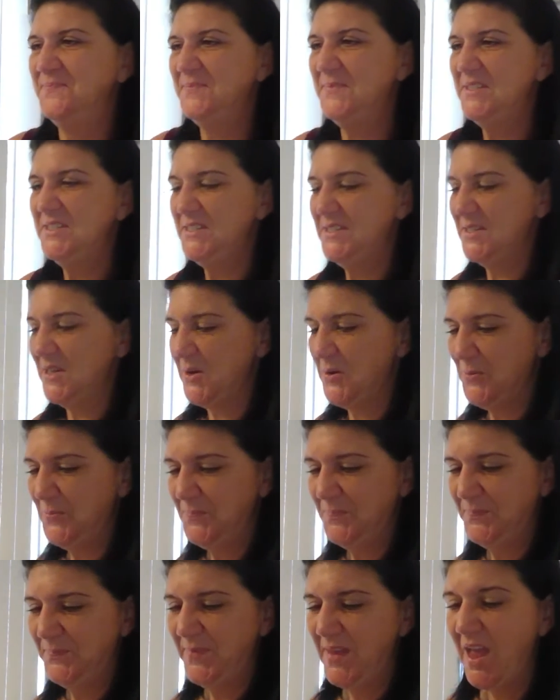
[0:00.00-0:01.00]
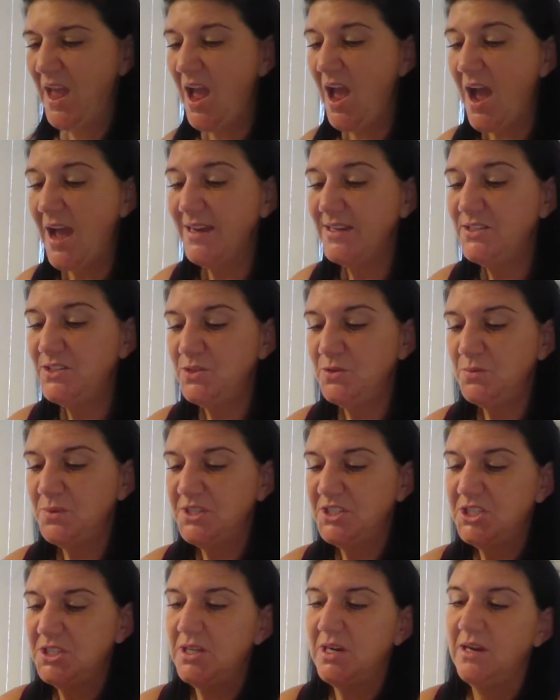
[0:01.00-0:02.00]
So, I do
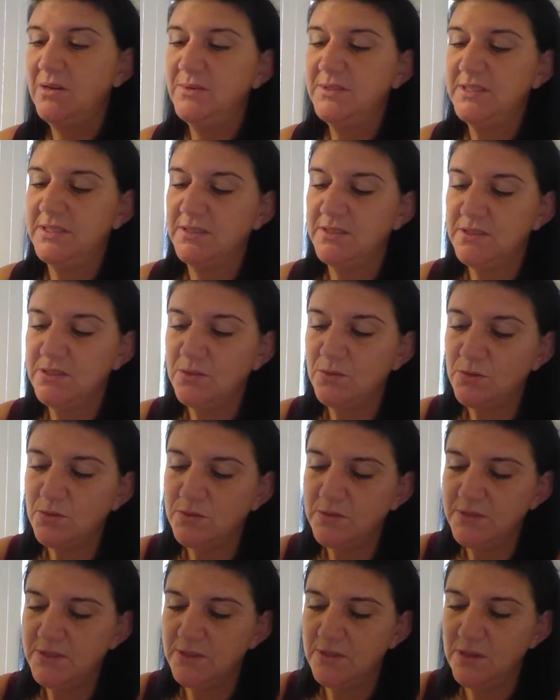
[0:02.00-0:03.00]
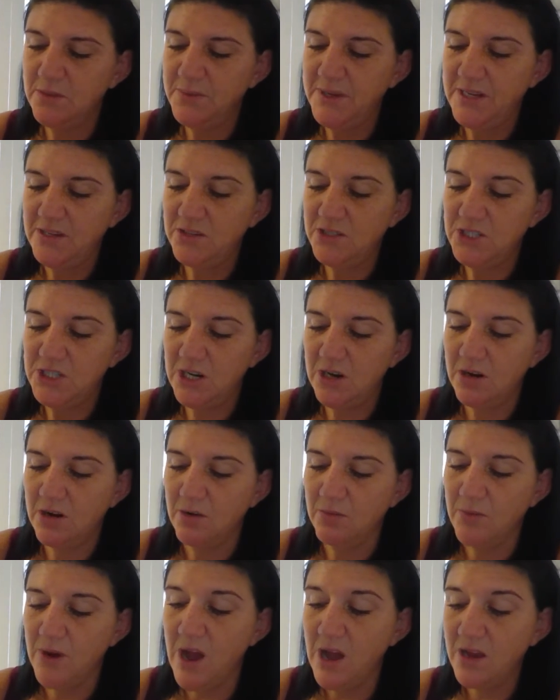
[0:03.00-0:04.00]
wish that I was in school so that we could share
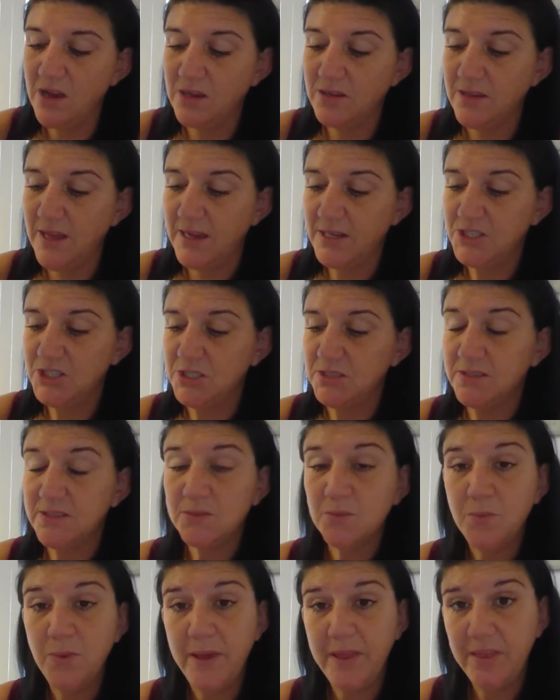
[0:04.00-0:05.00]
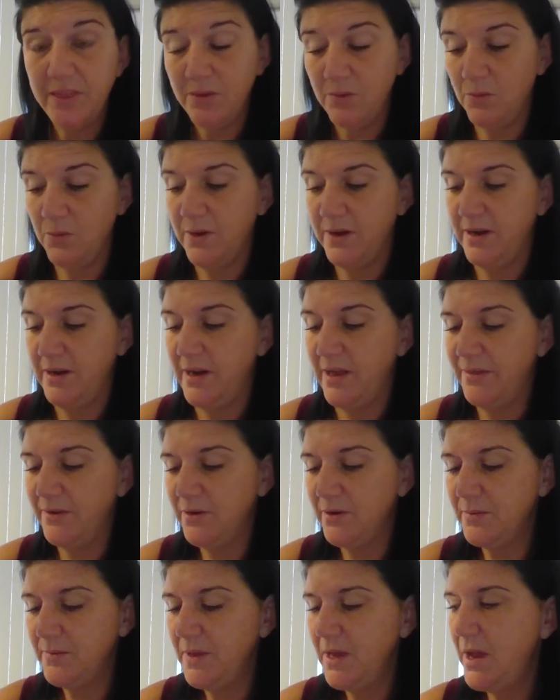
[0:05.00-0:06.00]
our rock collections with one
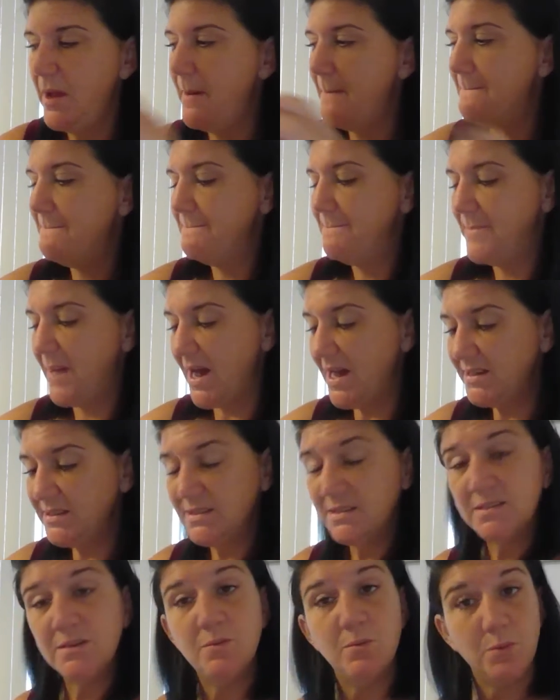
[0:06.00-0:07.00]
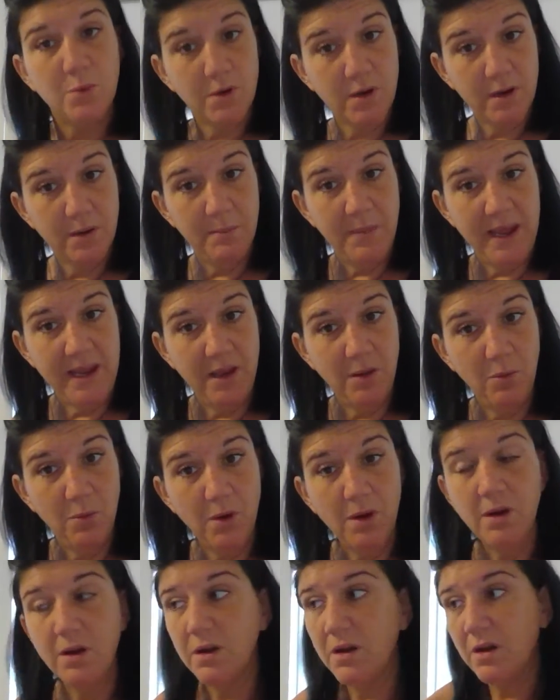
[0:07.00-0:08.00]
another, but we're going to make it
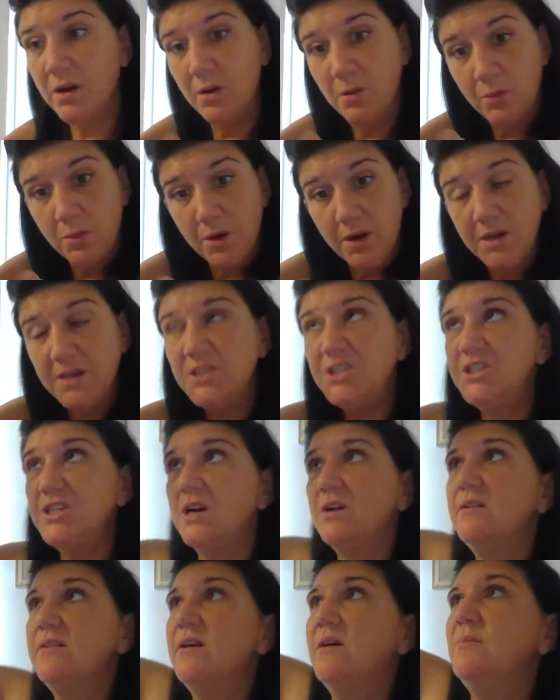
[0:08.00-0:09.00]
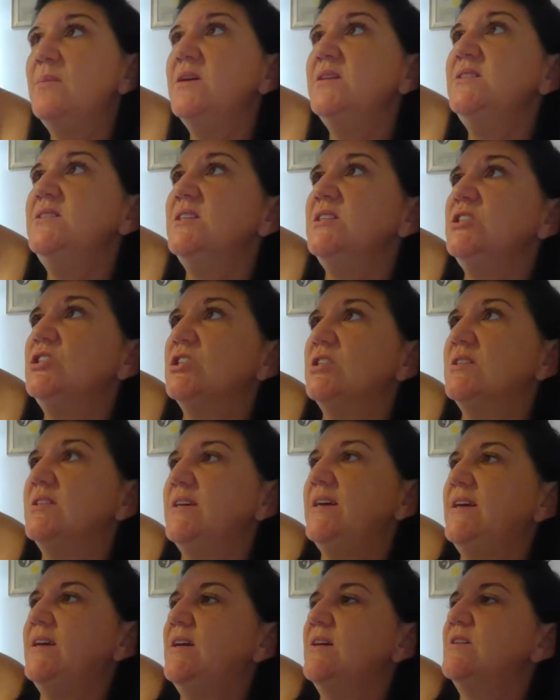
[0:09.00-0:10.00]
work. We're going to share them
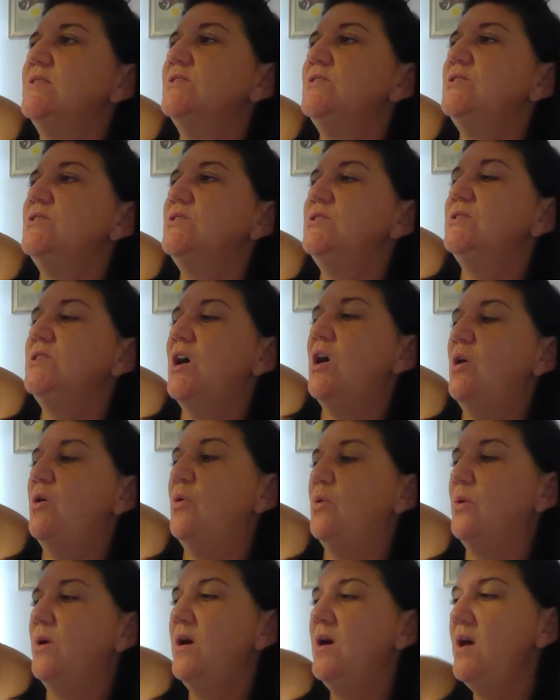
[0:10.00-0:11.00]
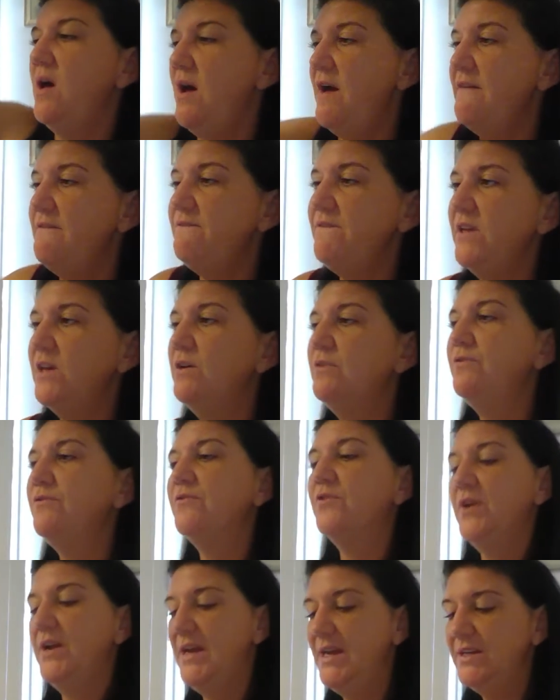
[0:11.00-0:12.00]
digitally. So, feel
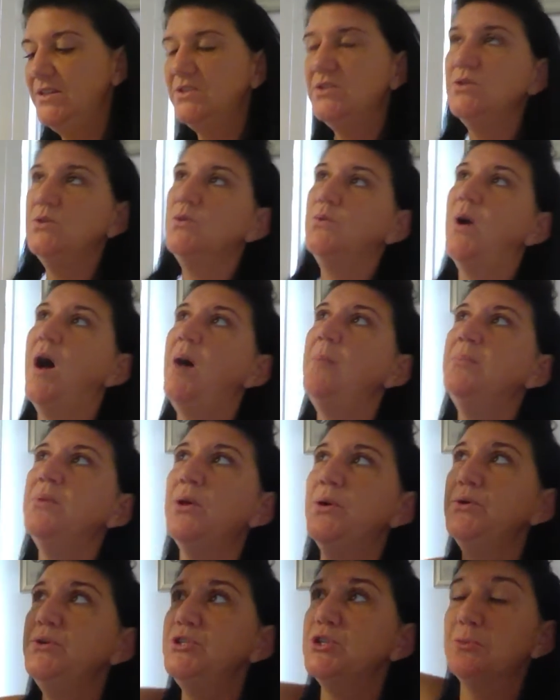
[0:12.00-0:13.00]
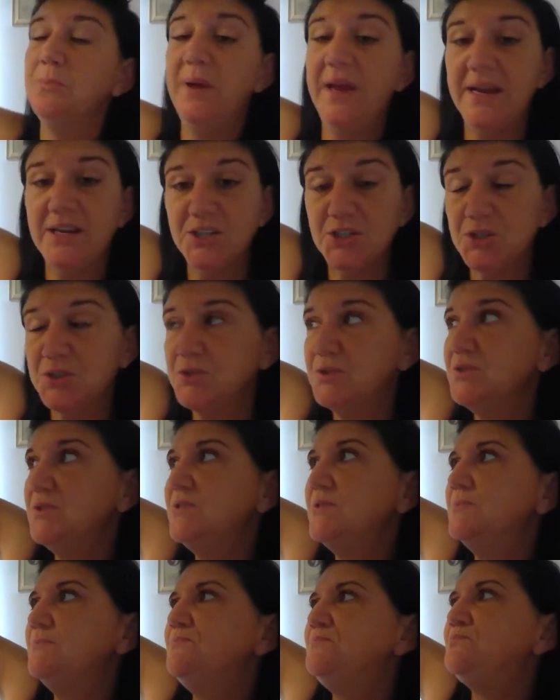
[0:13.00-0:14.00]
free to upload your
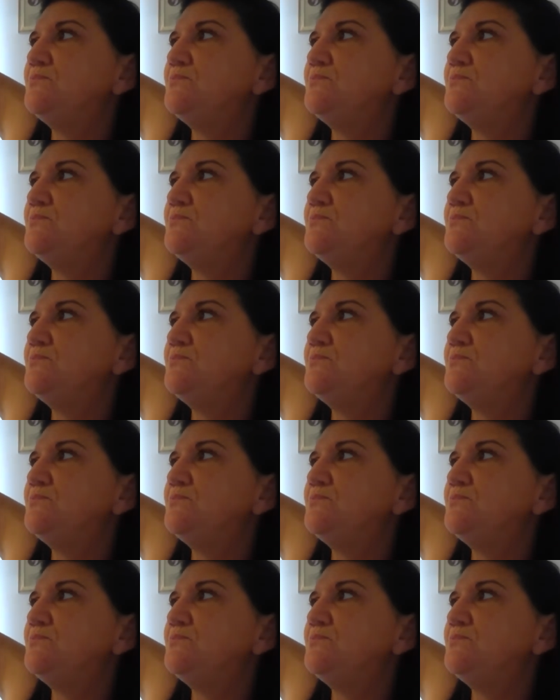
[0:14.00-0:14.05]
pictures.